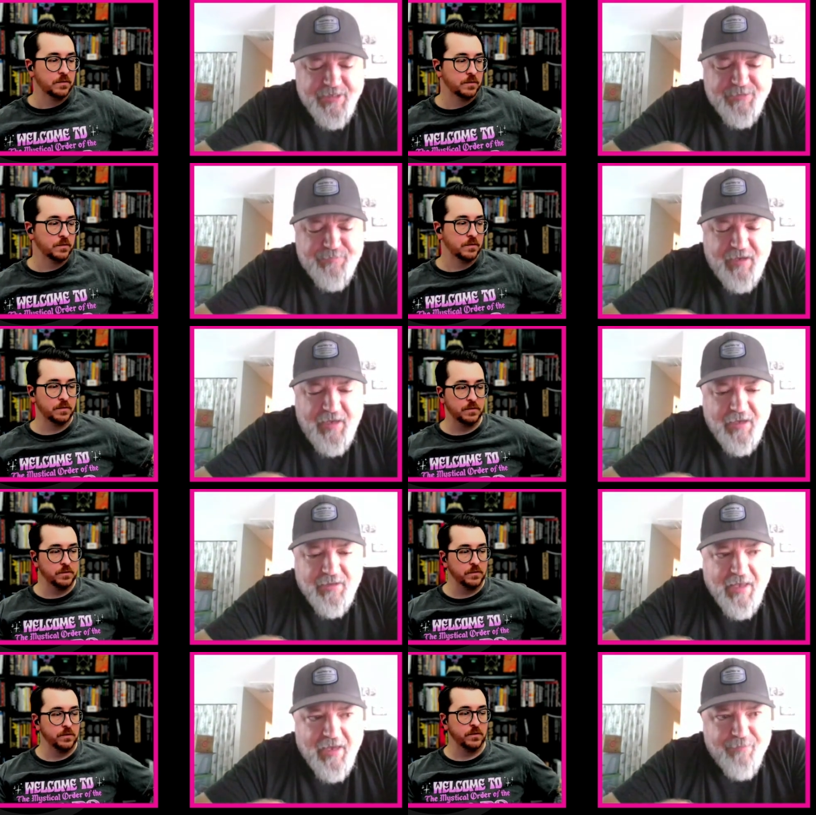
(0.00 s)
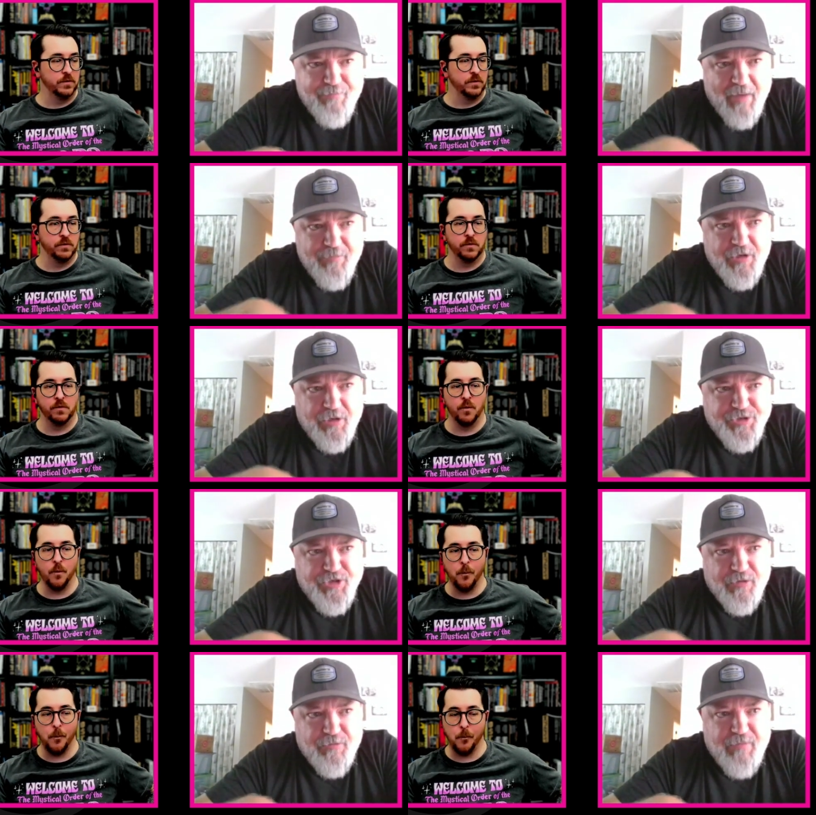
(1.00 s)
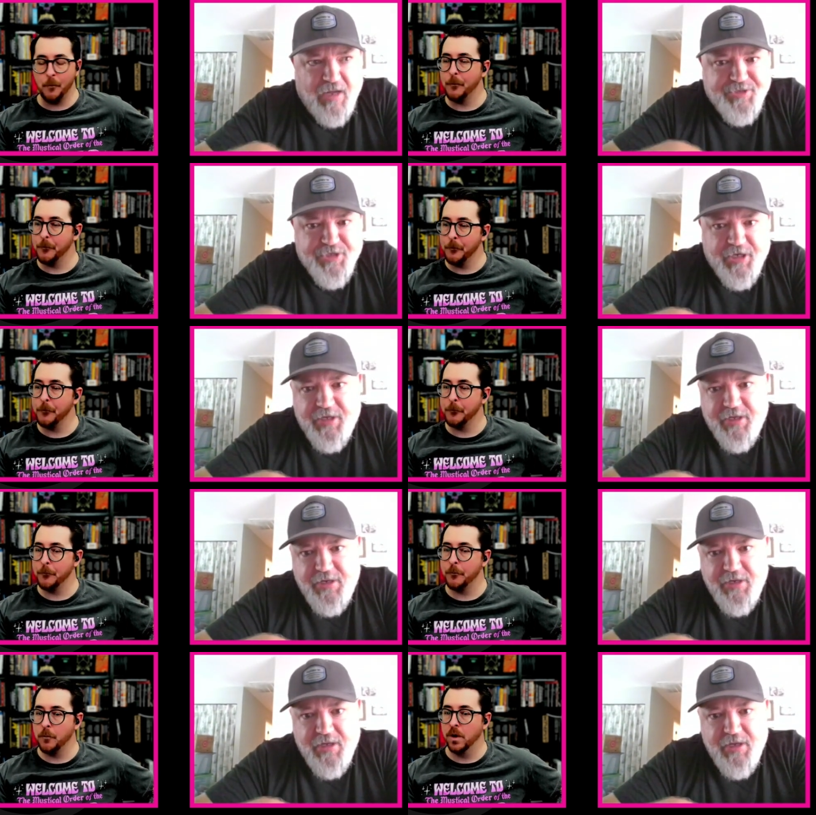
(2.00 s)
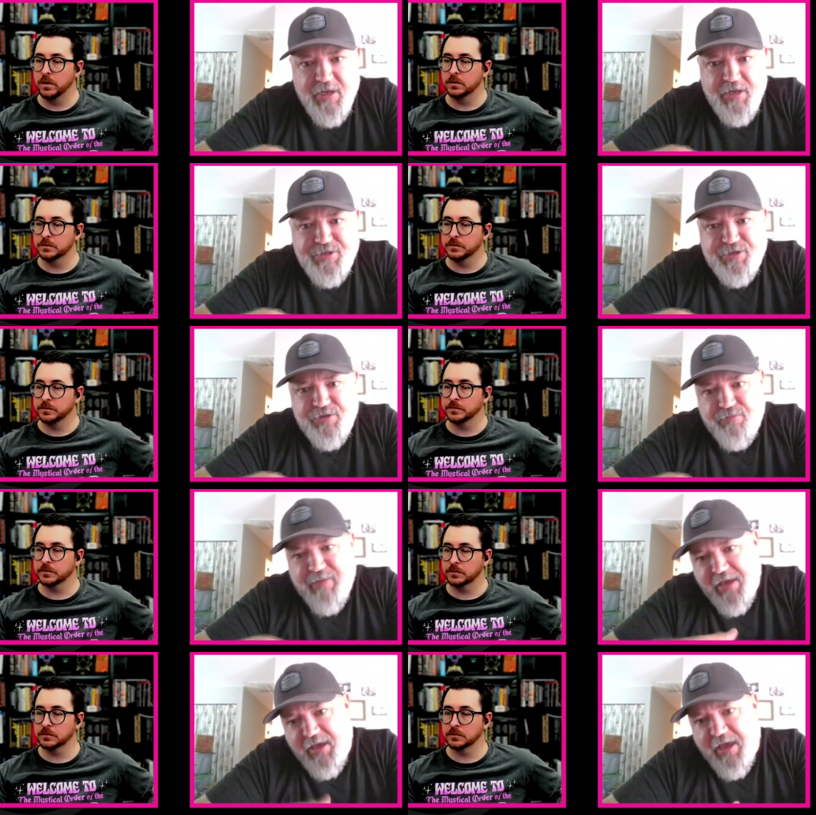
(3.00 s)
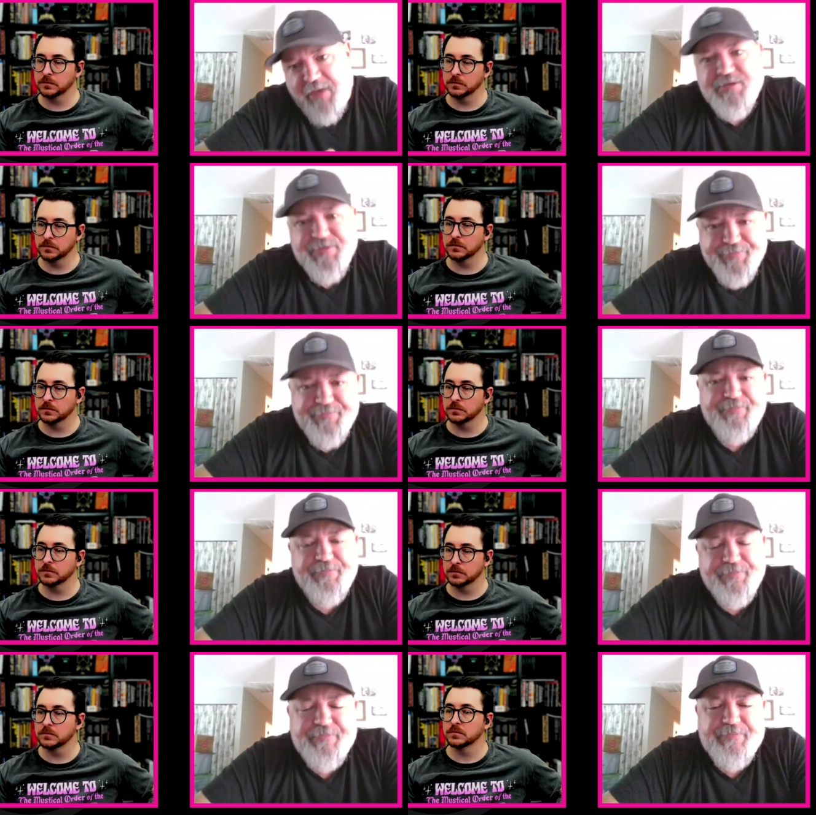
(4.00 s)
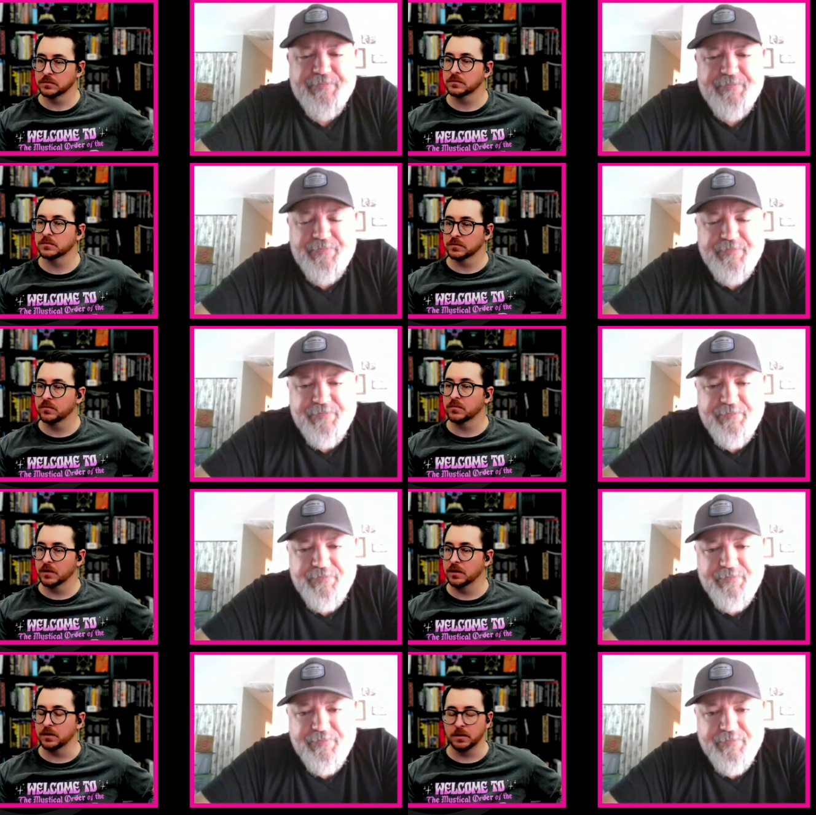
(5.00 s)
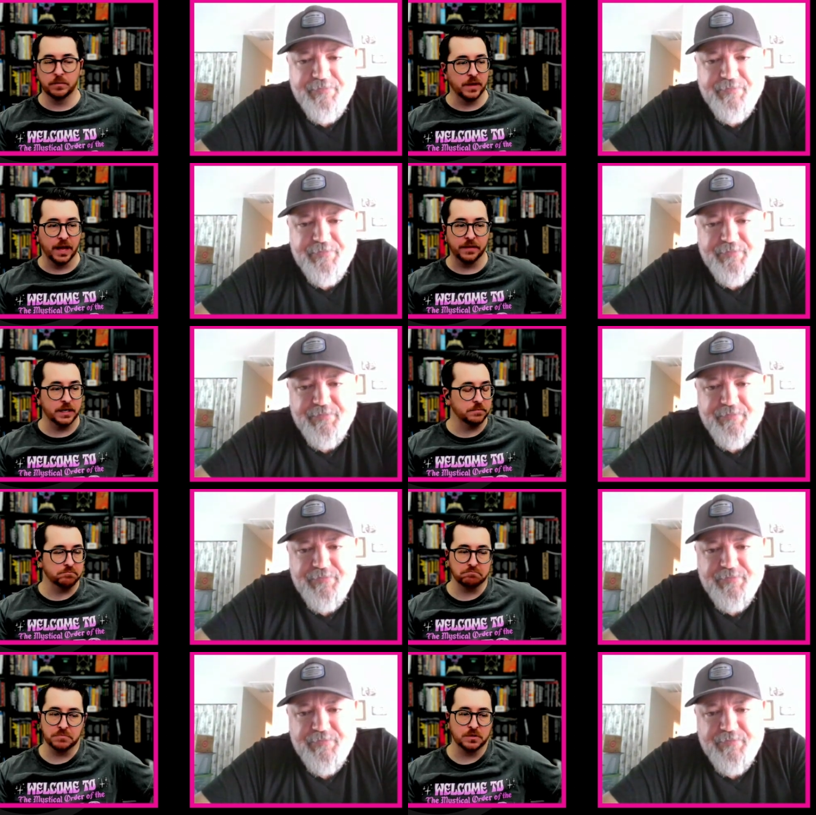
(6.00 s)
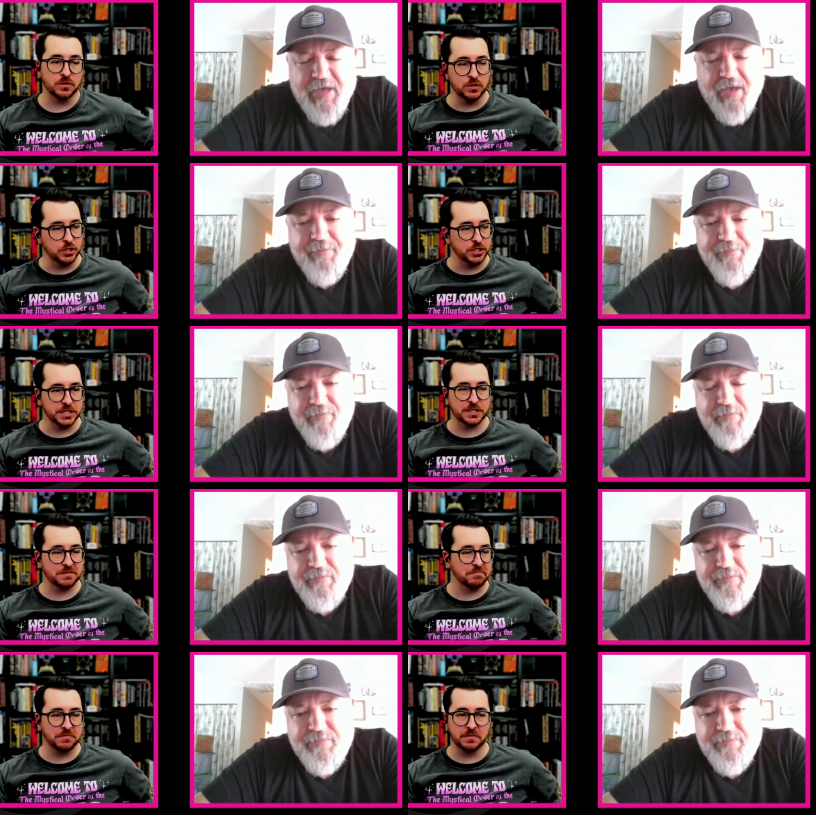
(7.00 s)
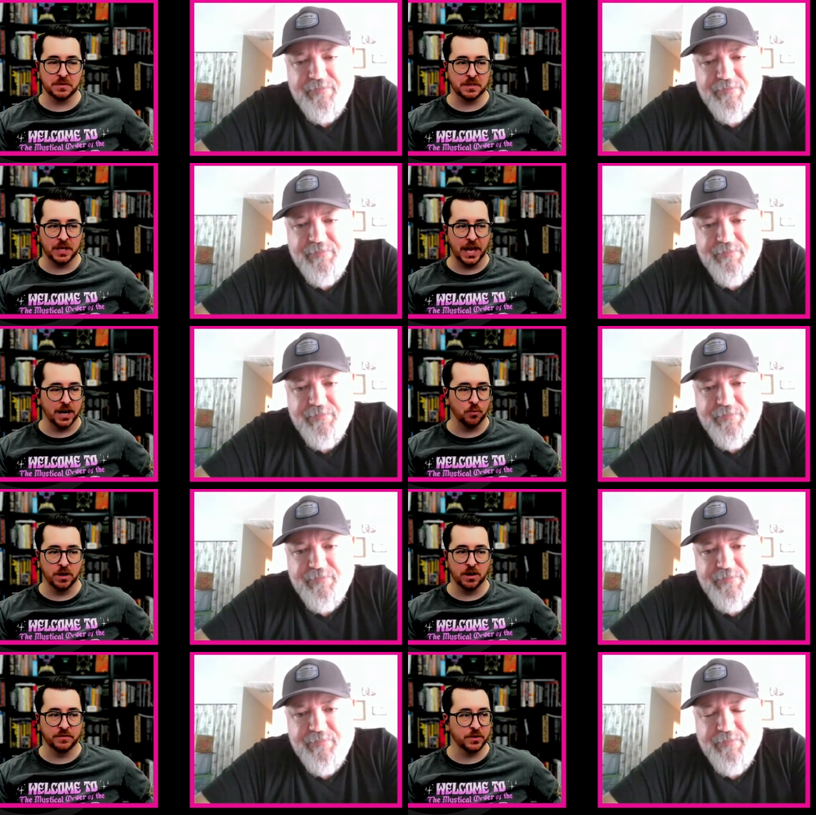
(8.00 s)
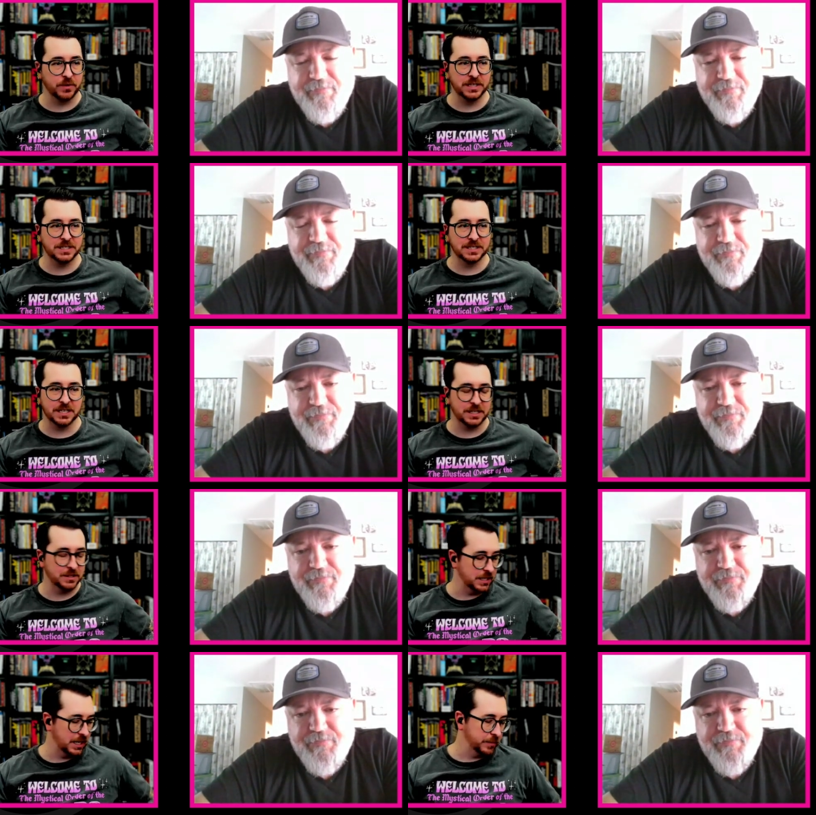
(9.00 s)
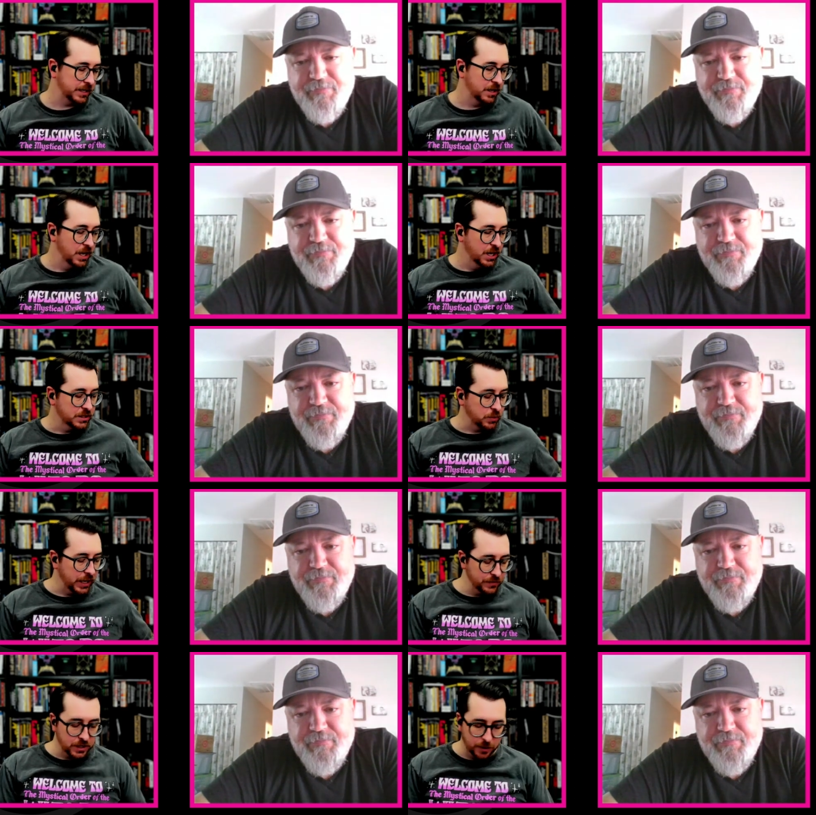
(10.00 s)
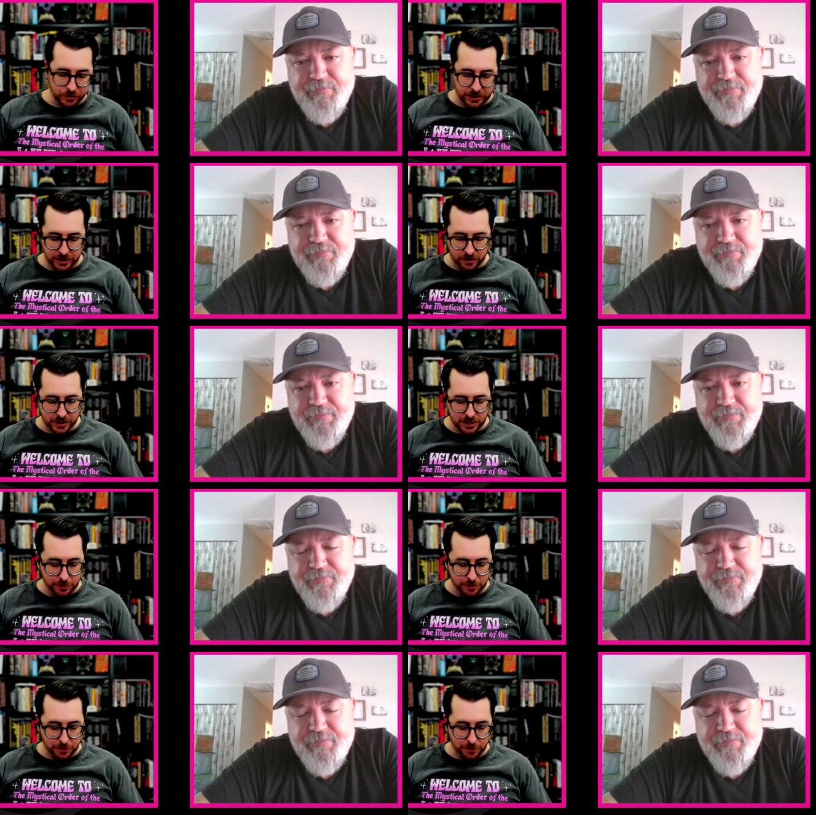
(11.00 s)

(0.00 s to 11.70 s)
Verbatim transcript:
Speaker 1: just being like pop culture monster kid to making games.
Speaker 2: There you go. And then you just kind of went off to the races, like you said. I mean, so I have a couple here and a